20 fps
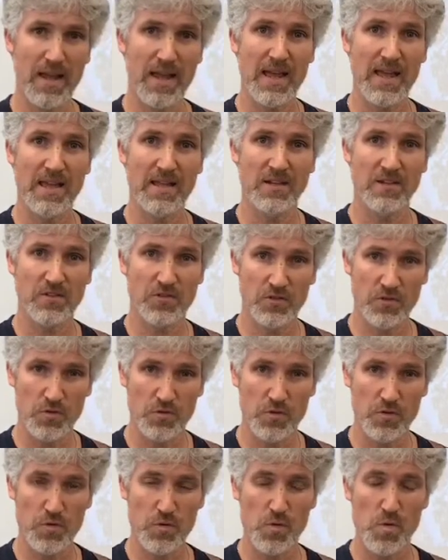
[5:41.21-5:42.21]
and
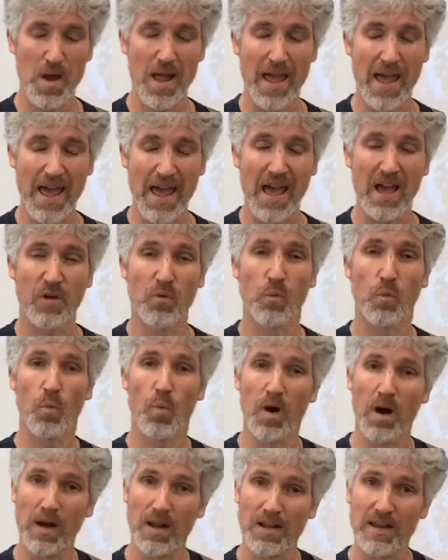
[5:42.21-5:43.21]
two, and
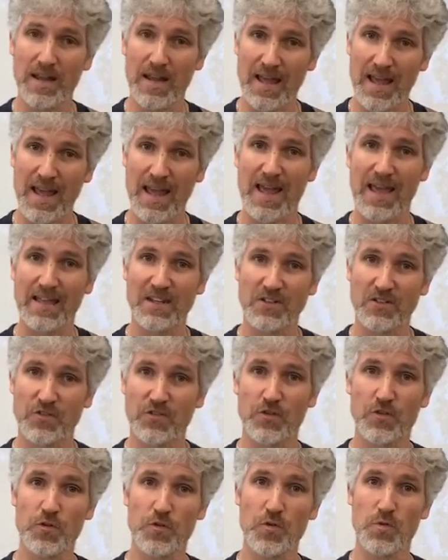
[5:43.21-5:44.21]
one, and
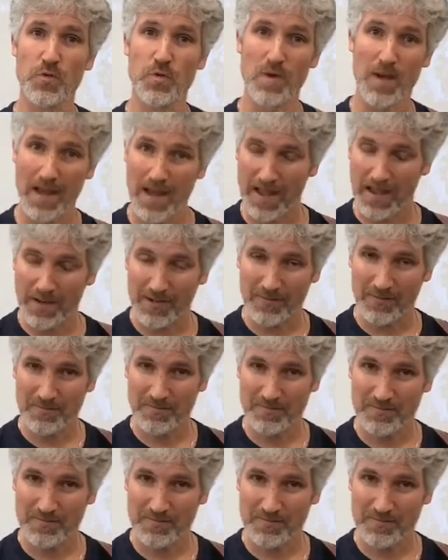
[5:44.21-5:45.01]
two, and.